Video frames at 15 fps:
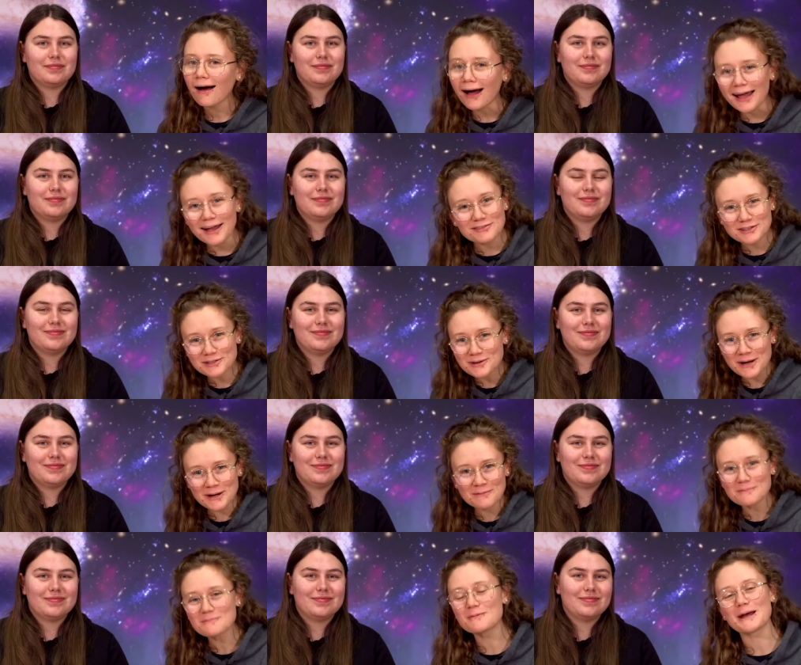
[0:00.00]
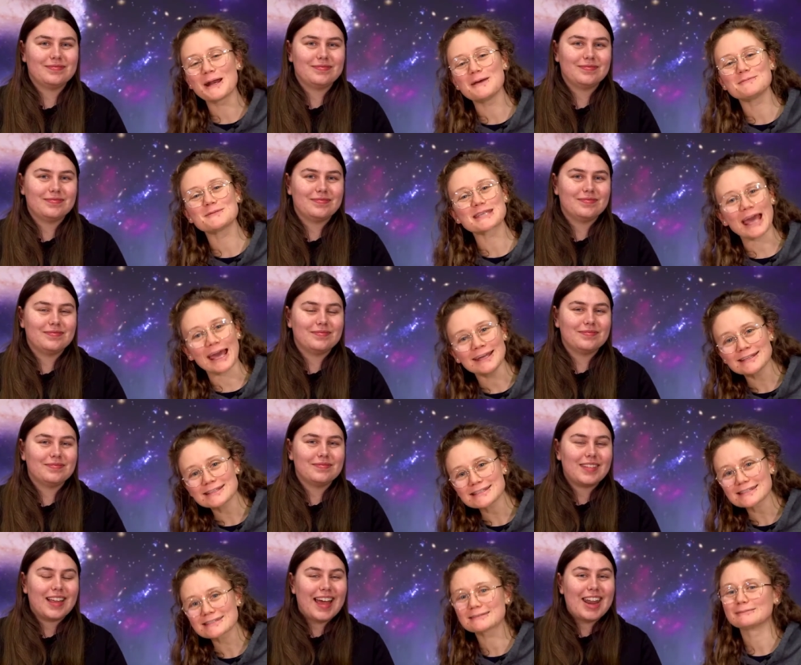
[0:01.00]
Speaker 1: Hi everyone, my name is
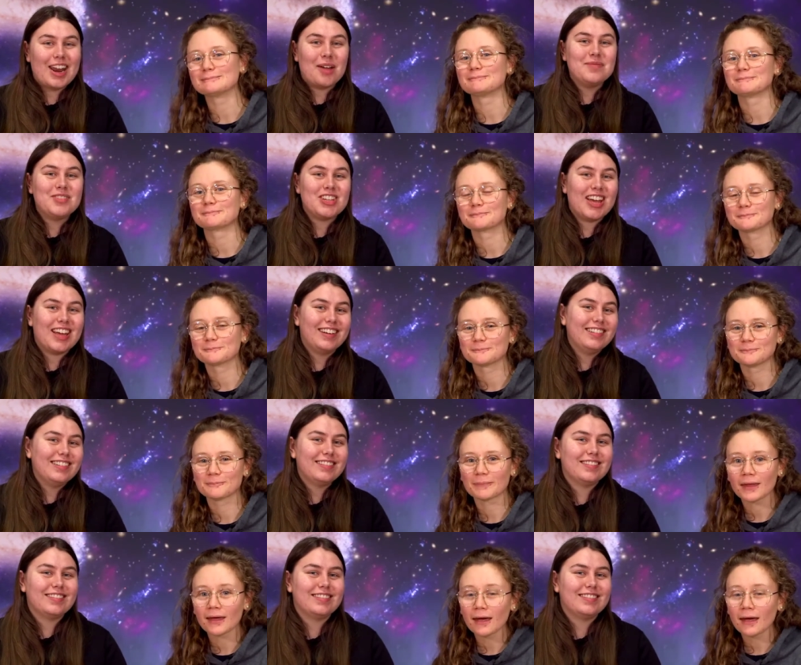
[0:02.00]
Kate. And I'm Jen.